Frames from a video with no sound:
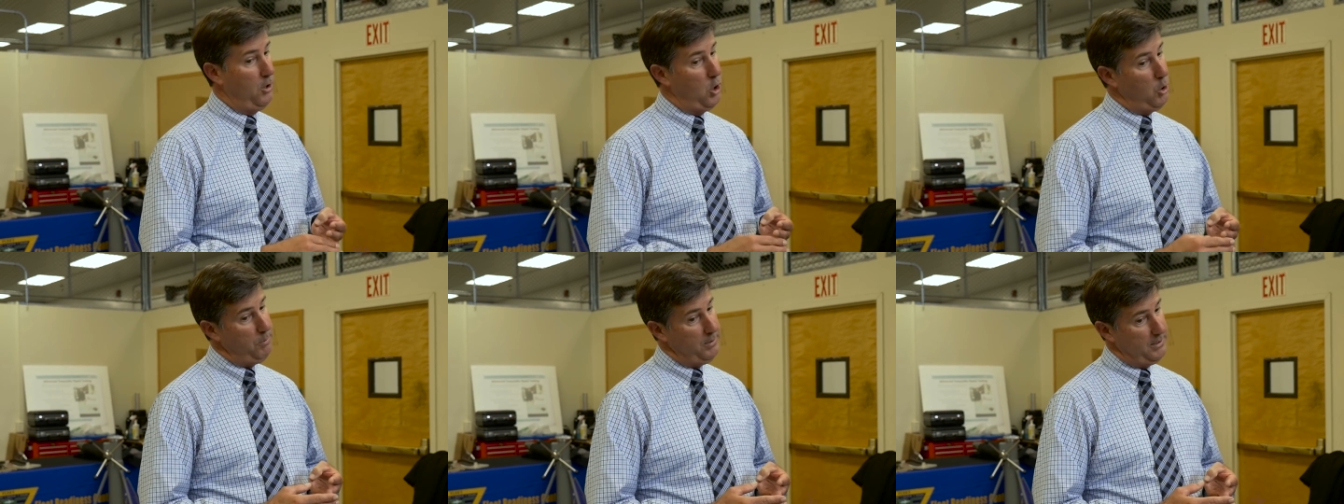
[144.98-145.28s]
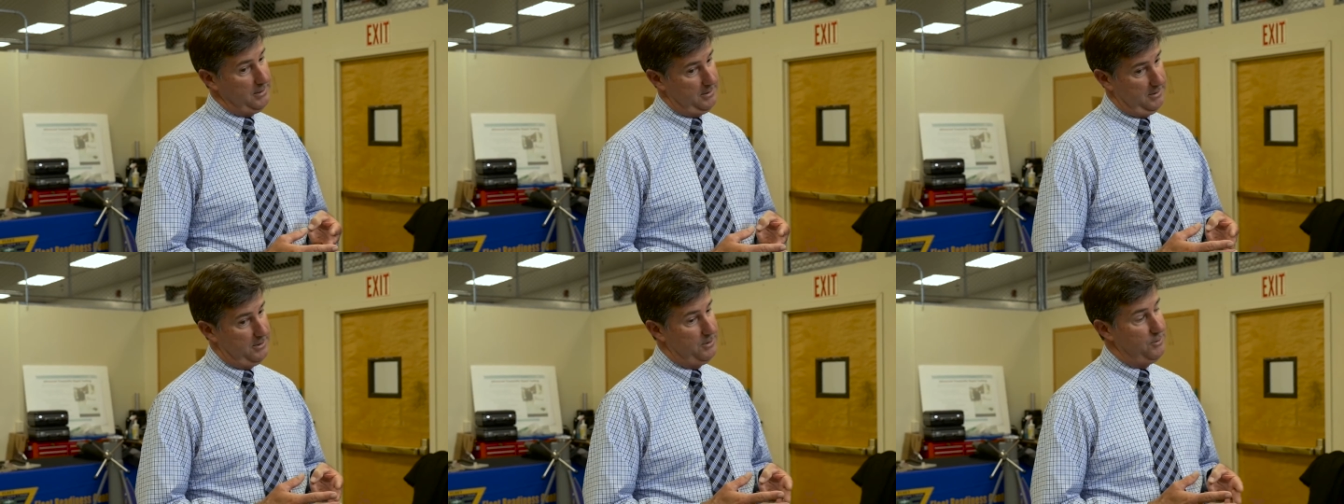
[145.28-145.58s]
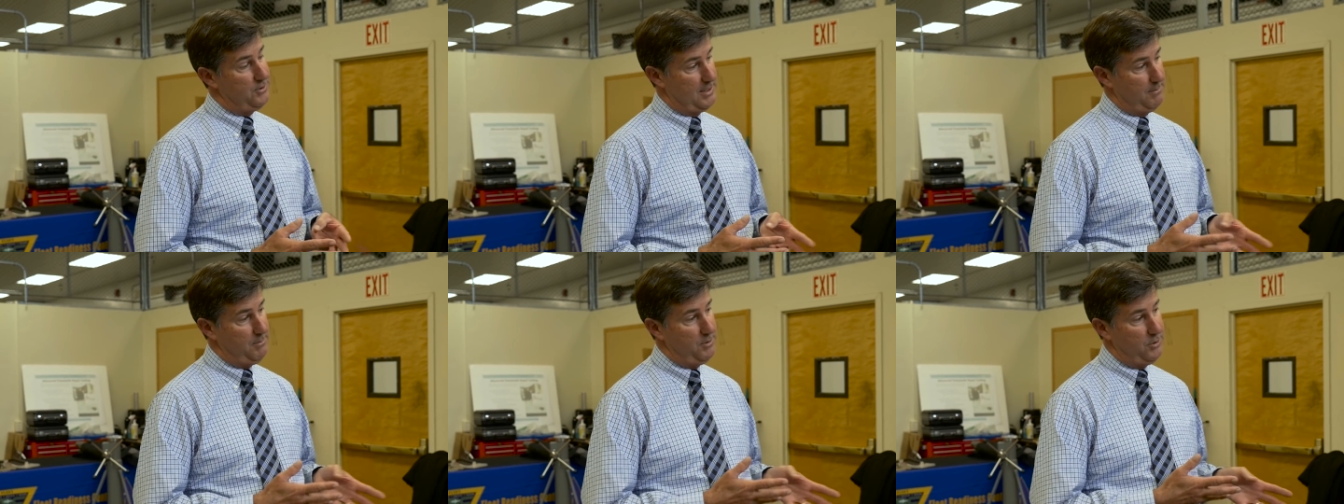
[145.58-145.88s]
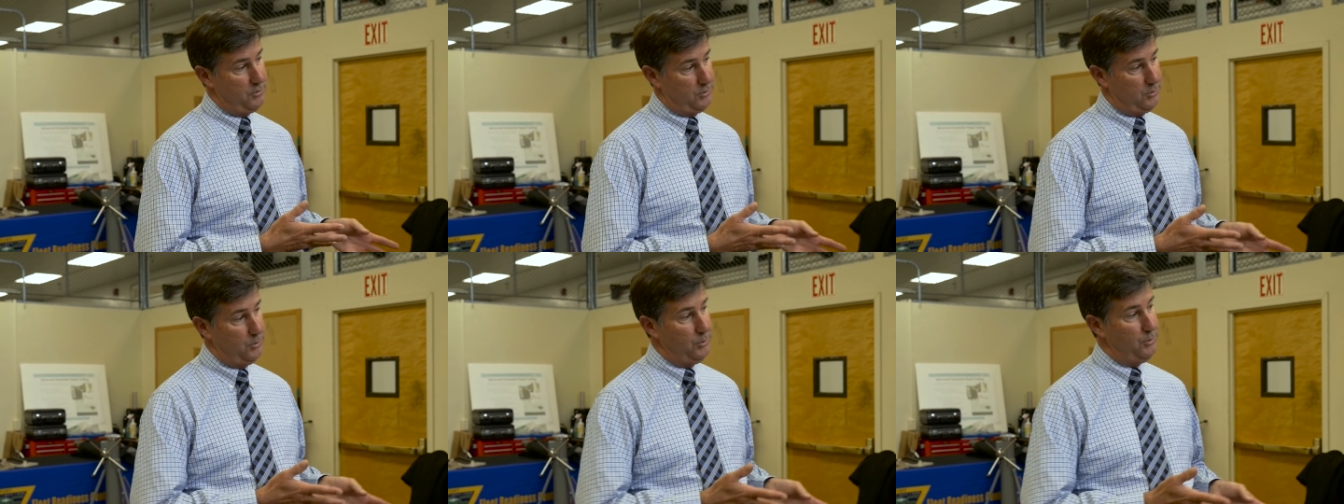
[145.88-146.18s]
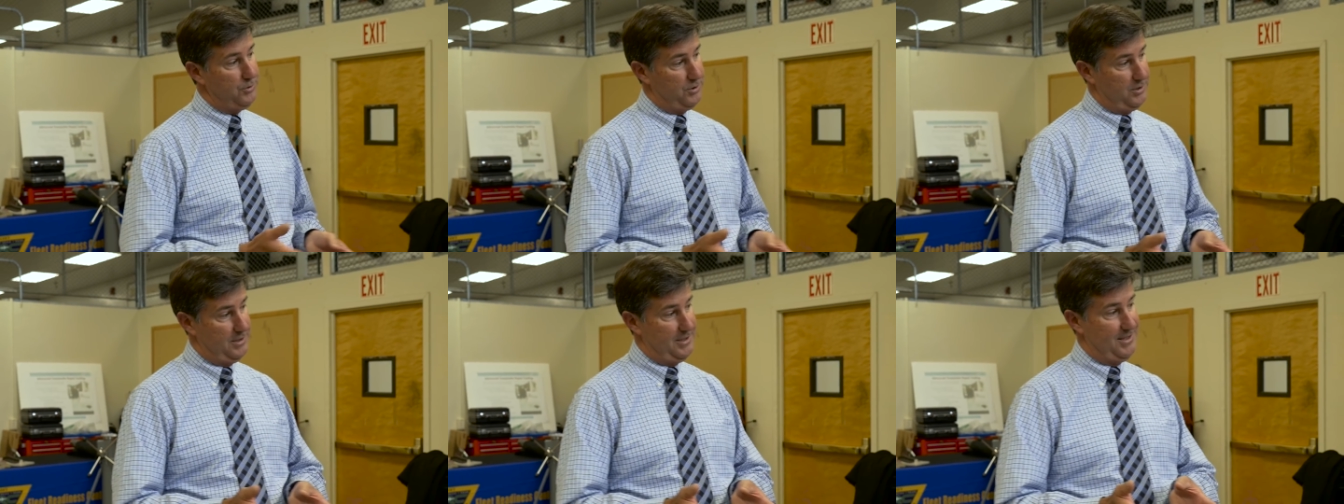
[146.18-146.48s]
hoping to use some of those tools
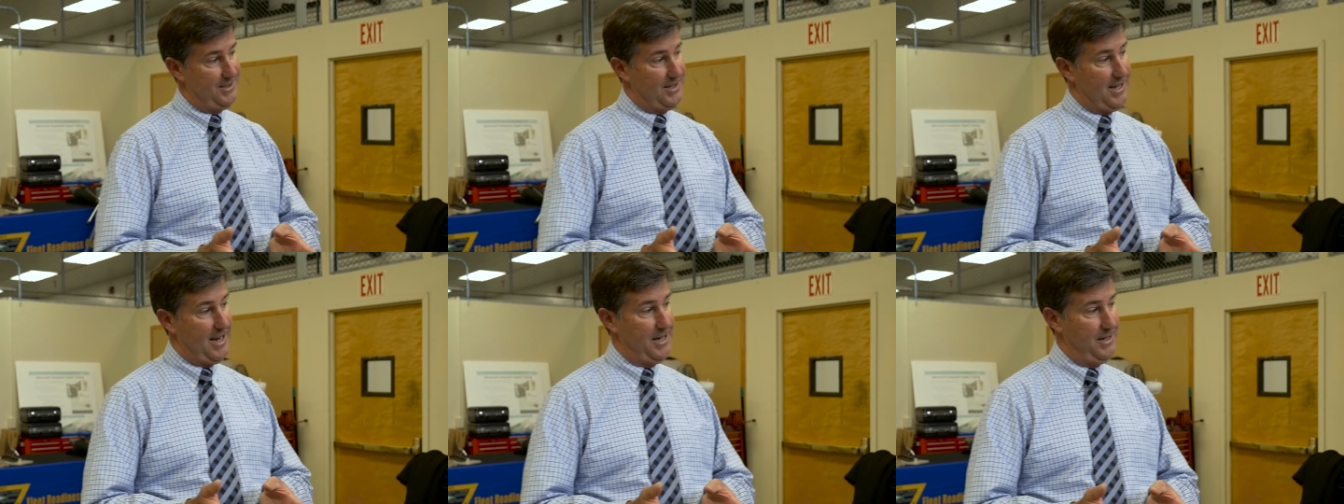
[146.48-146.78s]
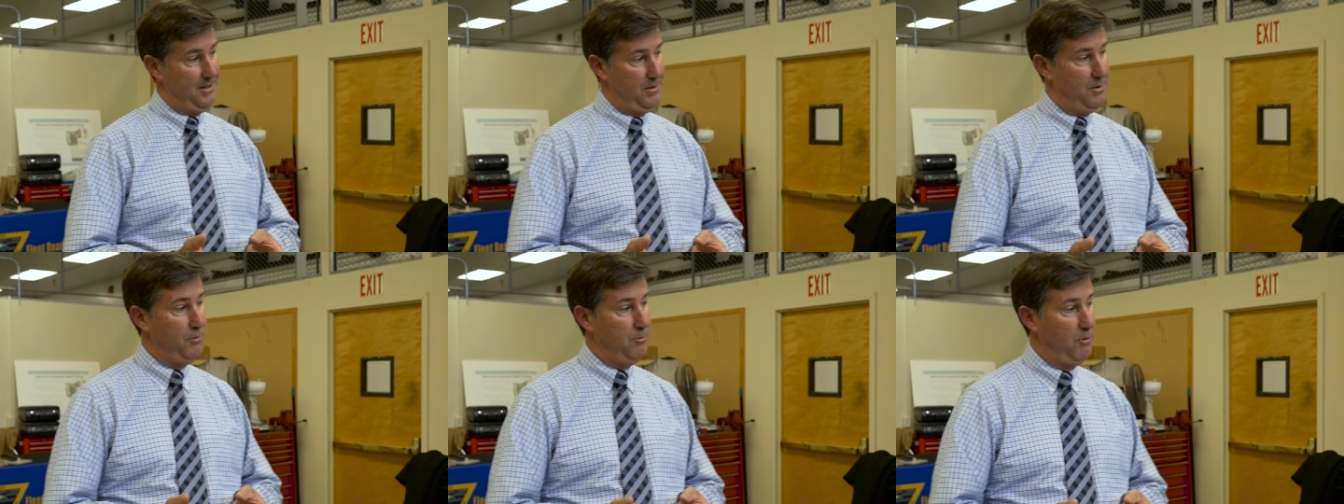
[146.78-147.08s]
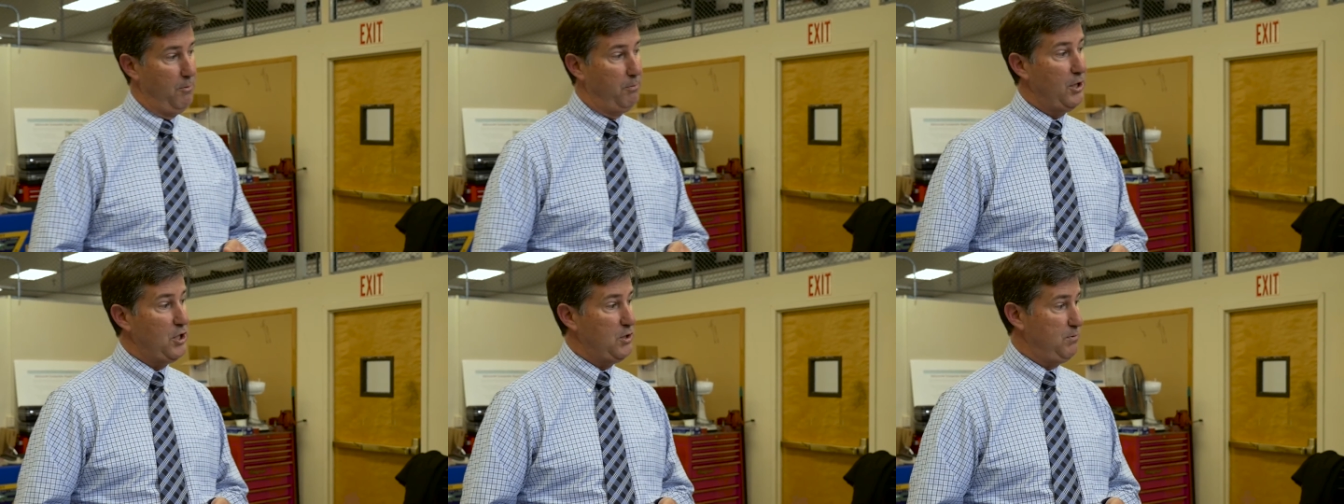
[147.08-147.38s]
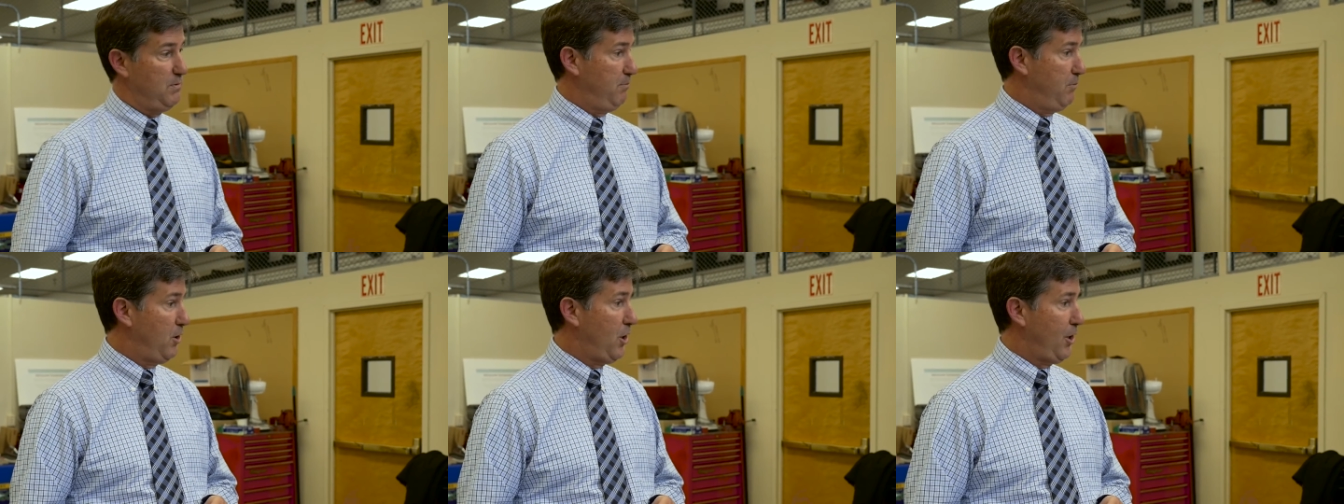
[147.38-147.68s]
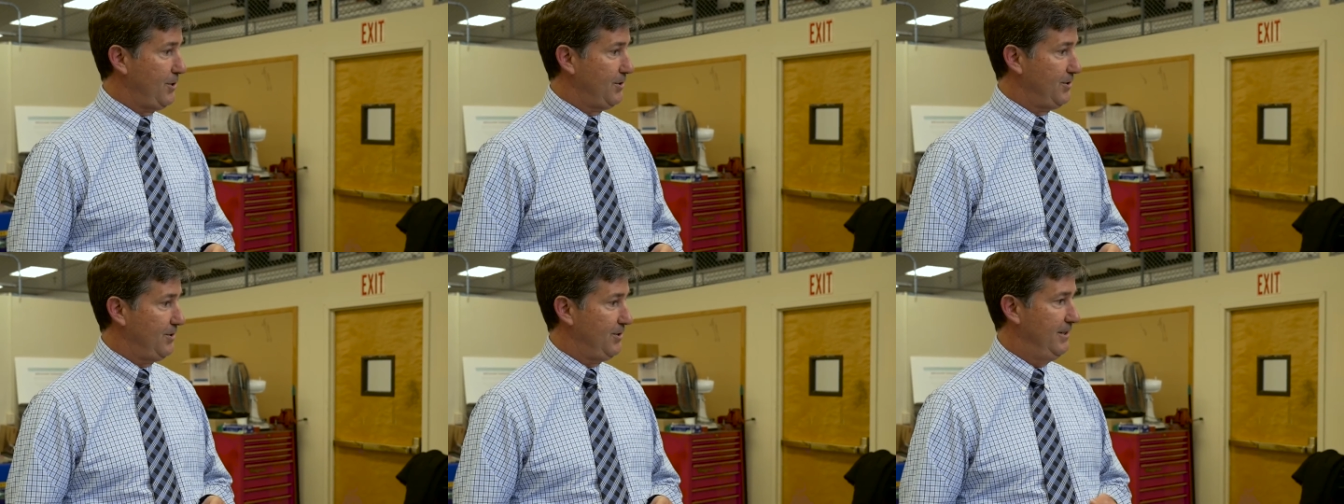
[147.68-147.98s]
to design replacement
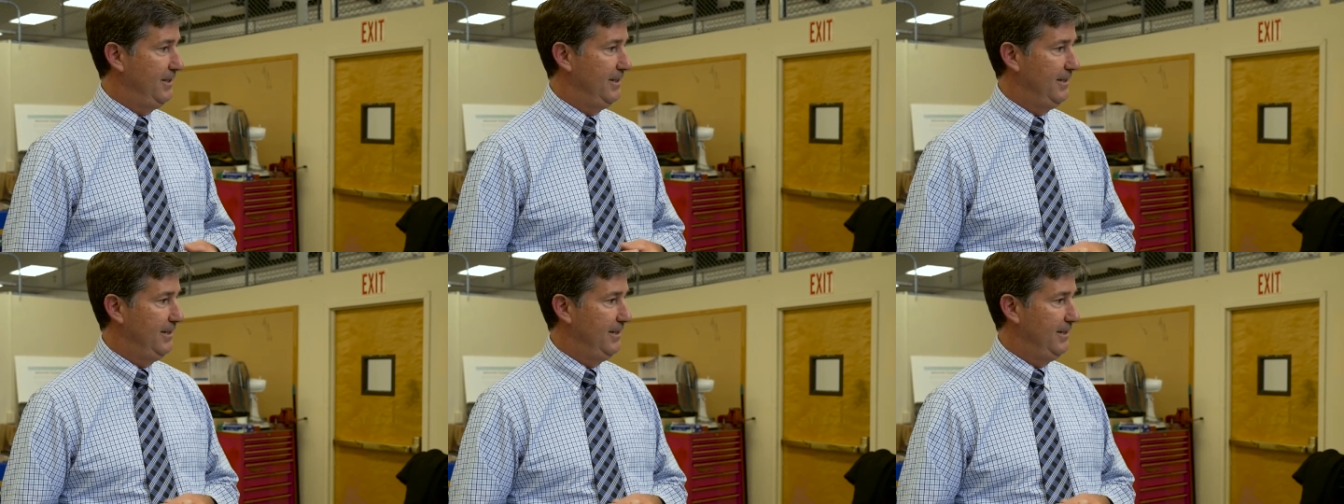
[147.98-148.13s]
parts.